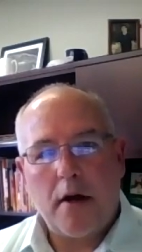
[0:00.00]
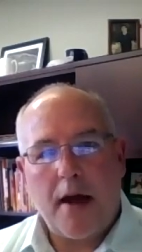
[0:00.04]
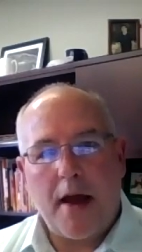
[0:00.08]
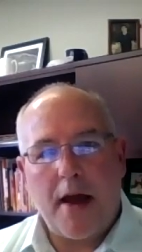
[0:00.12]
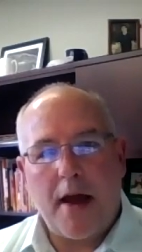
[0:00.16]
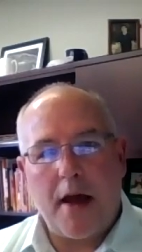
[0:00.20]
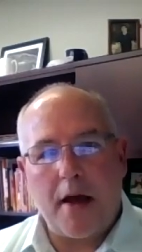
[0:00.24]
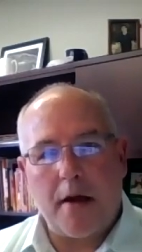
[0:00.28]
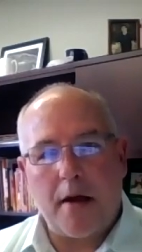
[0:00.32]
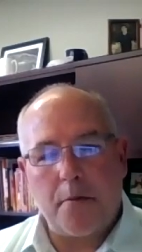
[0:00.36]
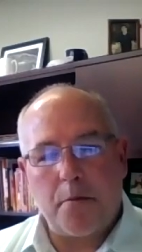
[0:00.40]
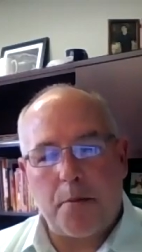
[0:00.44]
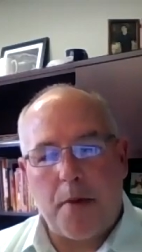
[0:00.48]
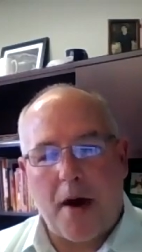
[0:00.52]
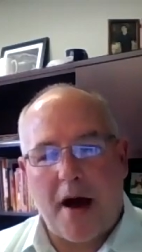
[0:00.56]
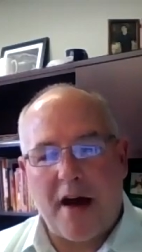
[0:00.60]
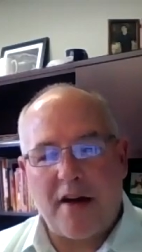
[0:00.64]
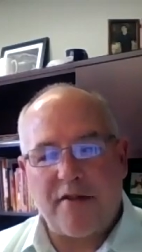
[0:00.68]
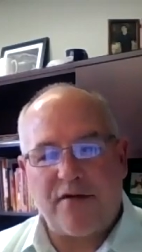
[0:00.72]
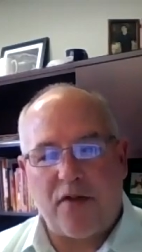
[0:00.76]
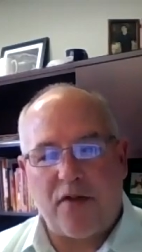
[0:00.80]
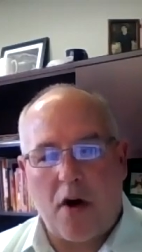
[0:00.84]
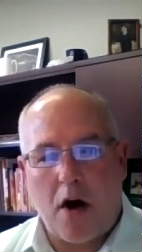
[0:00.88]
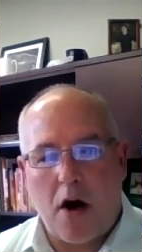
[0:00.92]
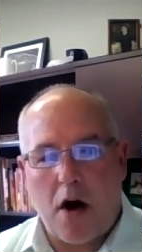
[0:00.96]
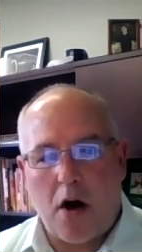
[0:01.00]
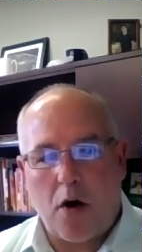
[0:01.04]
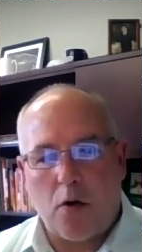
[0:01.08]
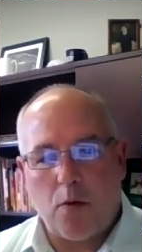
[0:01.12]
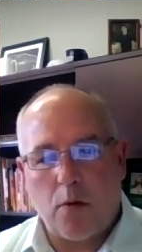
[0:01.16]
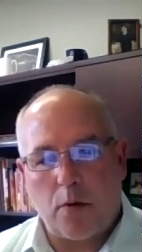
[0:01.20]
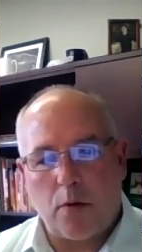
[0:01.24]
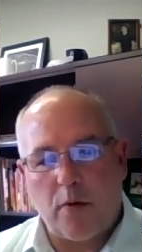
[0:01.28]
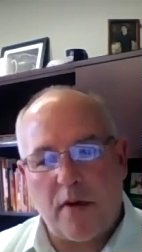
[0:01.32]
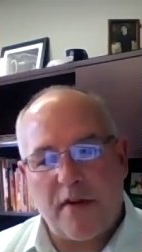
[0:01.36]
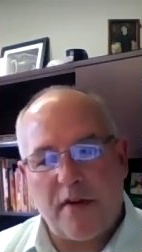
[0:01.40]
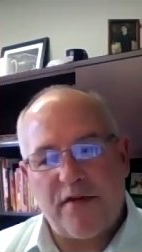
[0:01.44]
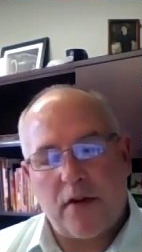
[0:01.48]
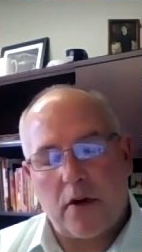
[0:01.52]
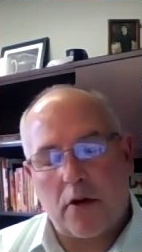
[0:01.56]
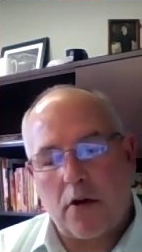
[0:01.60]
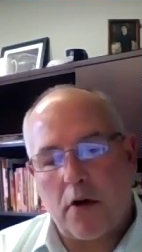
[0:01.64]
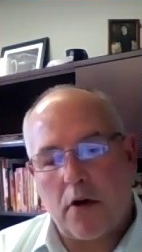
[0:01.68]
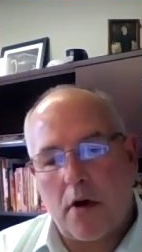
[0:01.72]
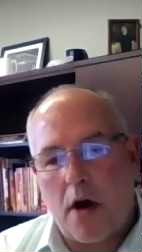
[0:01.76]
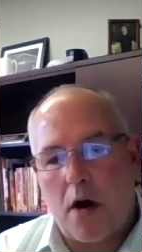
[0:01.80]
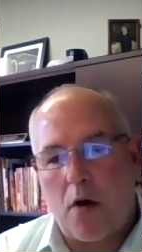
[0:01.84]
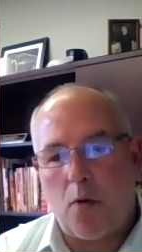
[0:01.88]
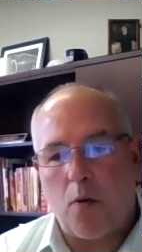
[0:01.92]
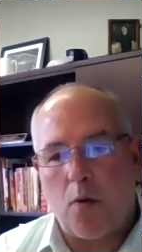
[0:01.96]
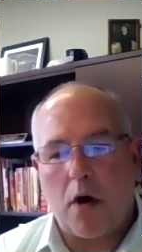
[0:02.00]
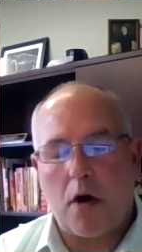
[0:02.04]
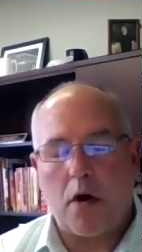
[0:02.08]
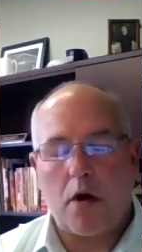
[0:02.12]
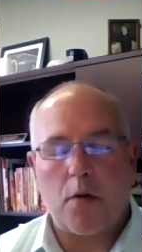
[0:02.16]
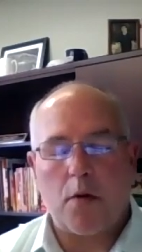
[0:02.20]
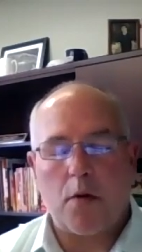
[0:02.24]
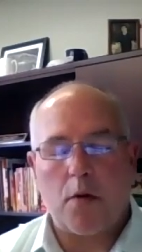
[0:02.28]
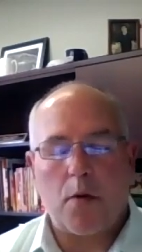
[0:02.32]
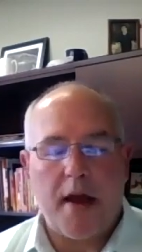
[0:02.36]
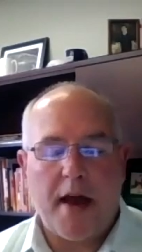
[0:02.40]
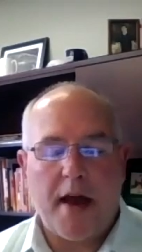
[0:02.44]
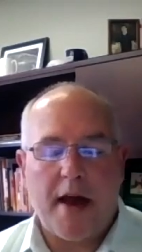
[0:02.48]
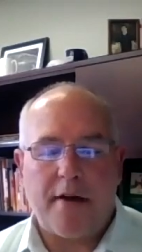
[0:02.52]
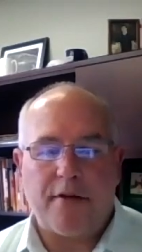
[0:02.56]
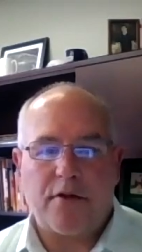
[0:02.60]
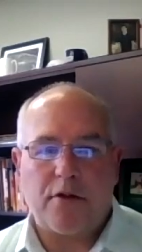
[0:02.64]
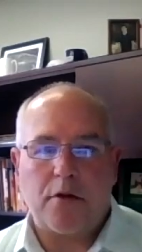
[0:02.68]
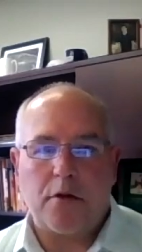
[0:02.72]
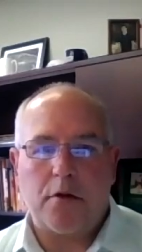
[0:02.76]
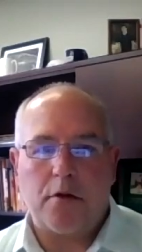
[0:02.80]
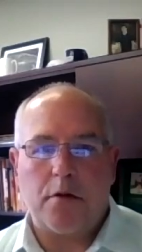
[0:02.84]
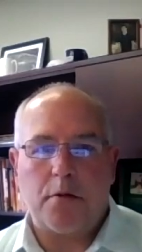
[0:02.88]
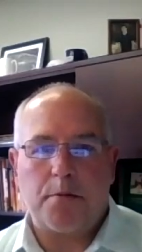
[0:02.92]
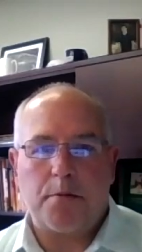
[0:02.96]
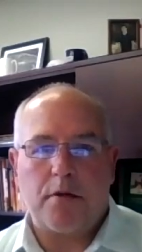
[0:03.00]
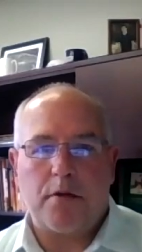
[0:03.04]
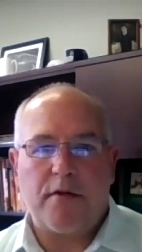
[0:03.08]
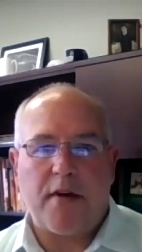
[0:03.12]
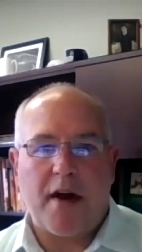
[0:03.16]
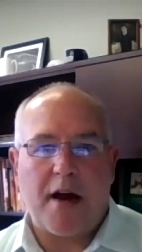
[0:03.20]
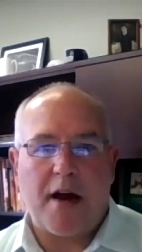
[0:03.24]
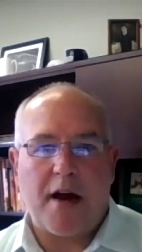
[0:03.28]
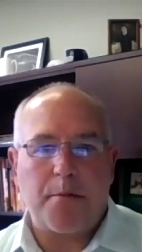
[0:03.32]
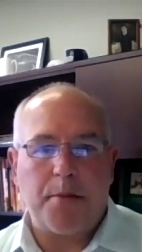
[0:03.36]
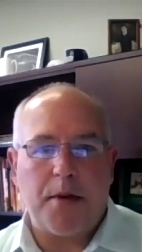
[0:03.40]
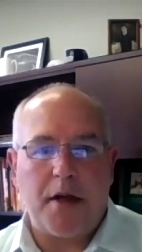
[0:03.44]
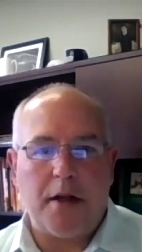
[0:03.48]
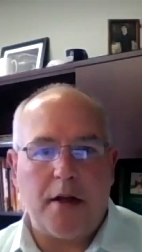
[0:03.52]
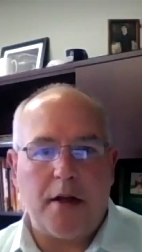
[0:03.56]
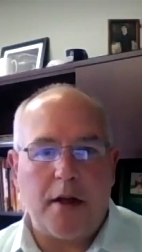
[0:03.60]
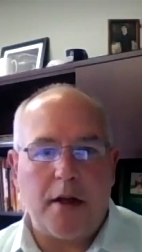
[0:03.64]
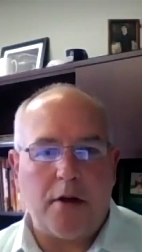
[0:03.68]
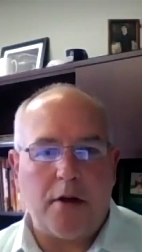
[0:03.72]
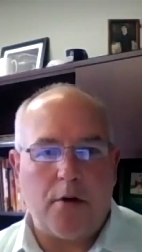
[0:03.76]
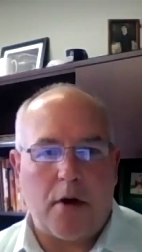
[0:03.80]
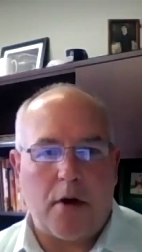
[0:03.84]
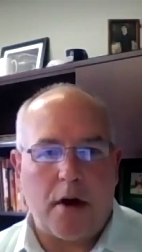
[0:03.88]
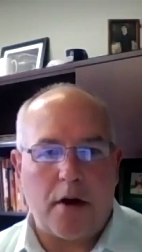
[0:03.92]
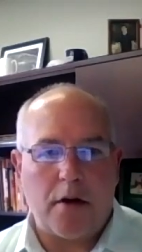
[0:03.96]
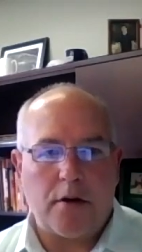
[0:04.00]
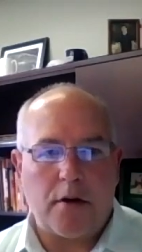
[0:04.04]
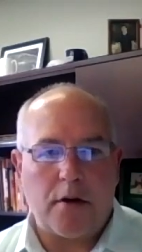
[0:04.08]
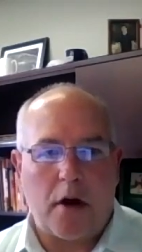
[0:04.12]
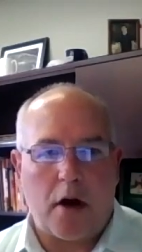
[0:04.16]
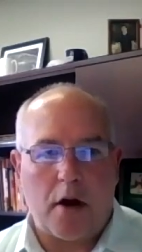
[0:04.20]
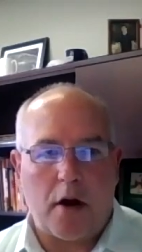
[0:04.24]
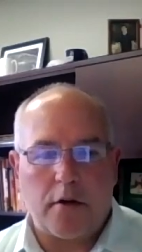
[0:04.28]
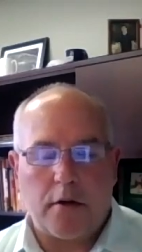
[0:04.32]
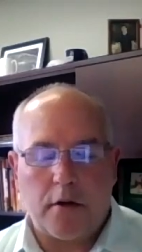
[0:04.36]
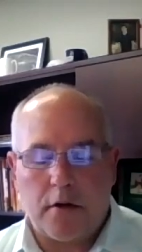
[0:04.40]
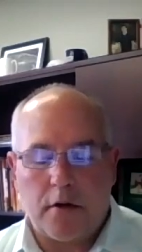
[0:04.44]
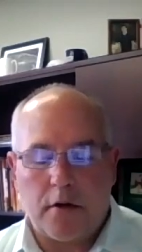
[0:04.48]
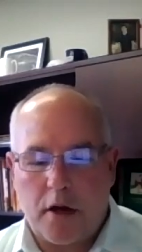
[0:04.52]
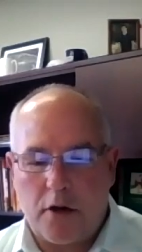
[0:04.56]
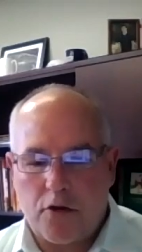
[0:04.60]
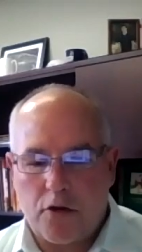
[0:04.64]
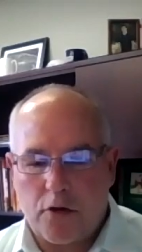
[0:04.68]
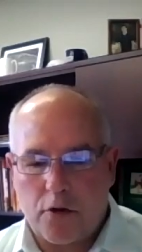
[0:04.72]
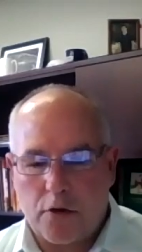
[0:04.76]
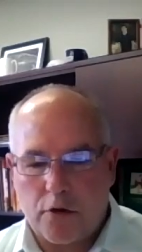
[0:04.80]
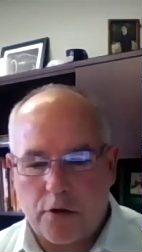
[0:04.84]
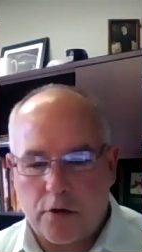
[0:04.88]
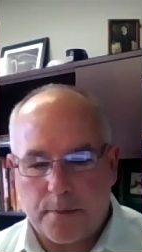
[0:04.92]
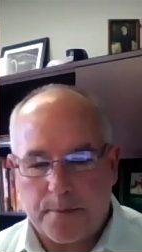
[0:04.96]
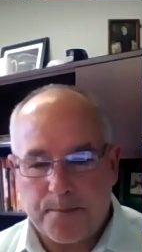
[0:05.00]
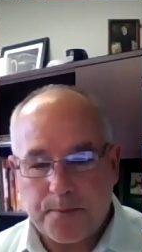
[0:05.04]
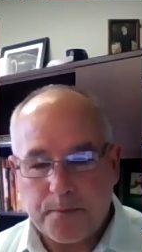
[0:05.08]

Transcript: And by fall, when we figure out where we have to provide PD to our teachers,